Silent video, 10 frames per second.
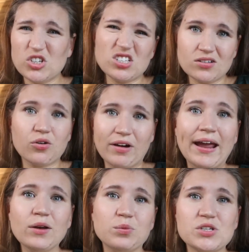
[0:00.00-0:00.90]
all
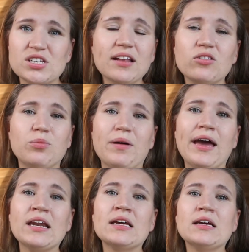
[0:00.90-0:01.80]
right, which is not too
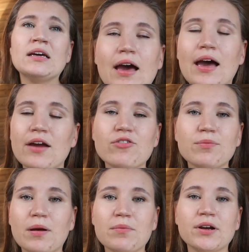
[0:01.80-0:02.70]
bad. I
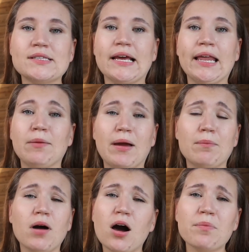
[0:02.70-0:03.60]
remember telling my
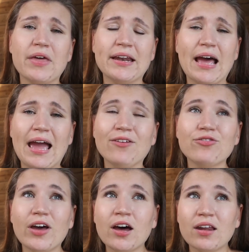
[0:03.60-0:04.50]
mom that I
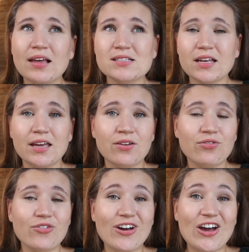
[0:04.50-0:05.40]
felt as if
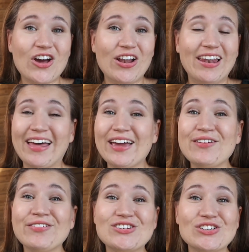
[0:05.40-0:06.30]

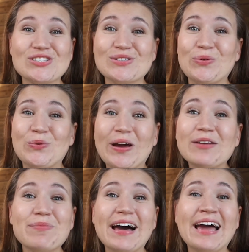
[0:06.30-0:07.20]
life just
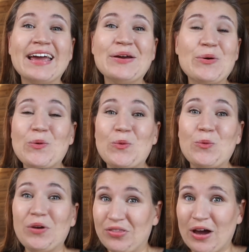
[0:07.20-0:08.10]
went by
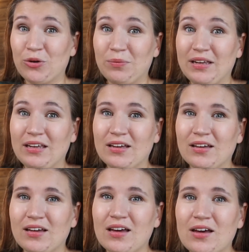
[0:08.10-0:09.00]
without me,
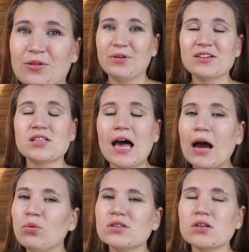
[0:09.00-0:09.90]
because
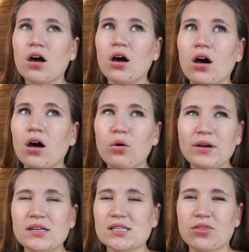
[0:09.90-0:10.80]
I was
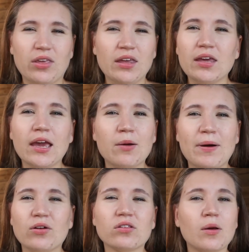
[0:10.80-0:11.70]
always thinking
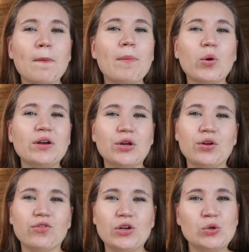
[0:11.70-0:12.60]
about some point in
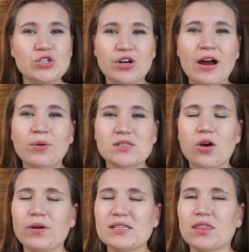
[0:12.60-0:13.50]
the future. I was
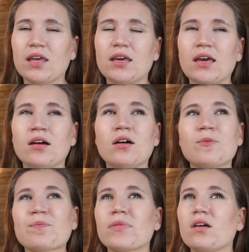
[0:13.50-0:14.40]
always thinking,
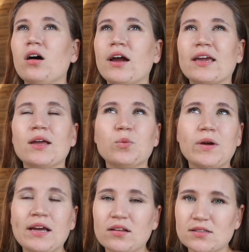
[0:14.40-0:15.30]
oh, I can't
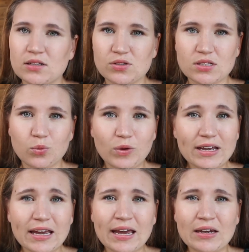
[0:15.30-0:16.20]
wait until it's the
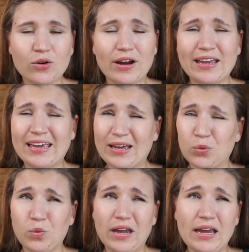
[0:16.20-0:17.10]
weekend, or I
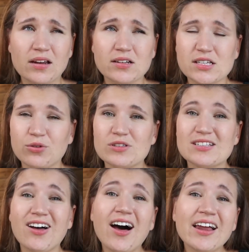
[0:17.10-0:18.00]
can't wait until it's
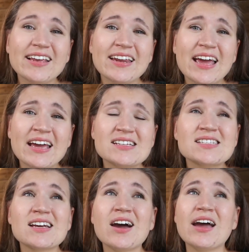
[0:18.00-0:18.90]
the
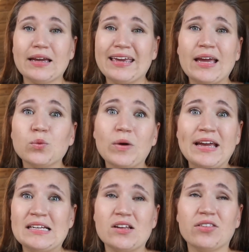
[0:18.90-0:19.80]
holidays. I can't
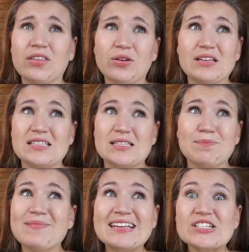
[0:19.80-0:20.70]
wait until this
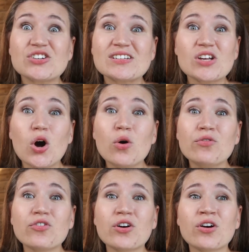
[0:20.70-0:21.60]
semester is
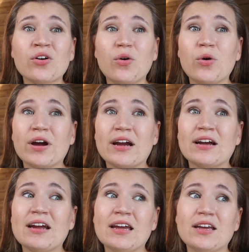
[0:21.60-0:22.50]
over, or,
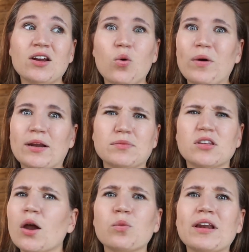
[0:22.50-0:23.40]
when I'm
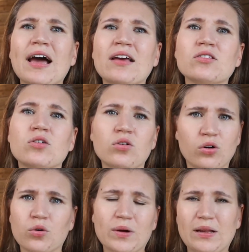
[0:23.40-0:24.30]
done with high school
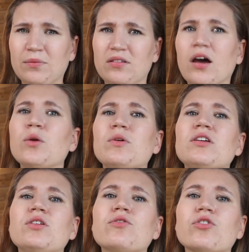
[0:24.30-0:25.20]
or when I'm done with
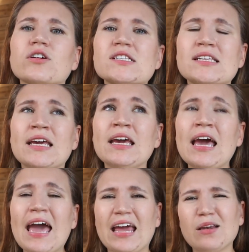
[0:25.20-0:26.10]
university.
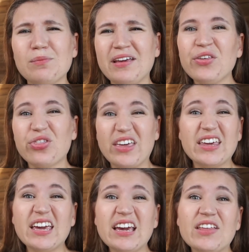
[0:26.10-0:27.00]
And me
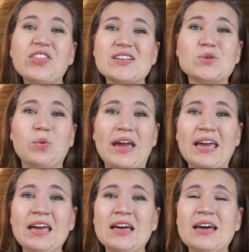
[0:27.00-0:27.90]
thinking in this
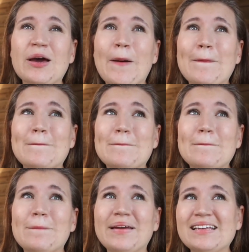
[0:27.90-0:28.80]
way
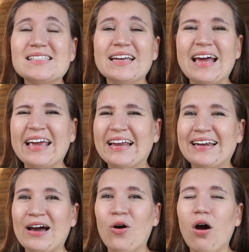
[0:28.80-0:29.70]
means that I can
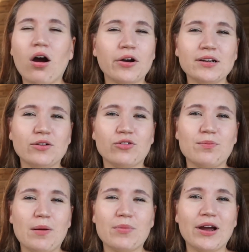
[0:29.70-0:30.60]
now hardly
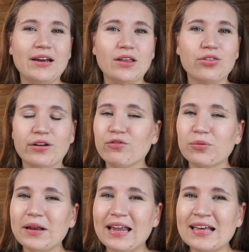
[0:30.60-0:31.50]
remember anything
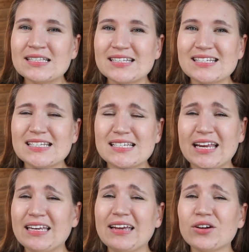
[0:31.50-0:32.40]
from the last
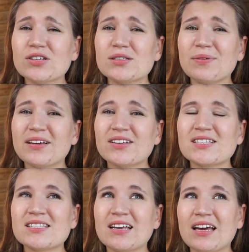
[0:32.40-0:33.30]
10 years,
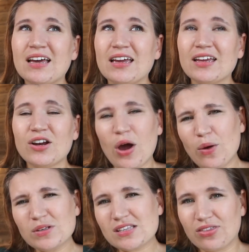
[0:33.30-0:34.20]
because, I
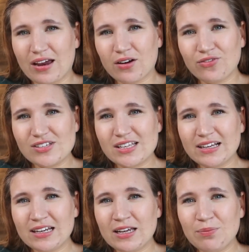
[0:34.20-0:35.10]
was there
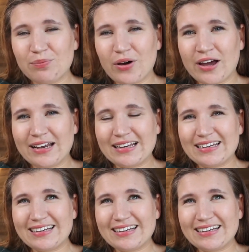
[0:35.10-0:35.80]
physically, but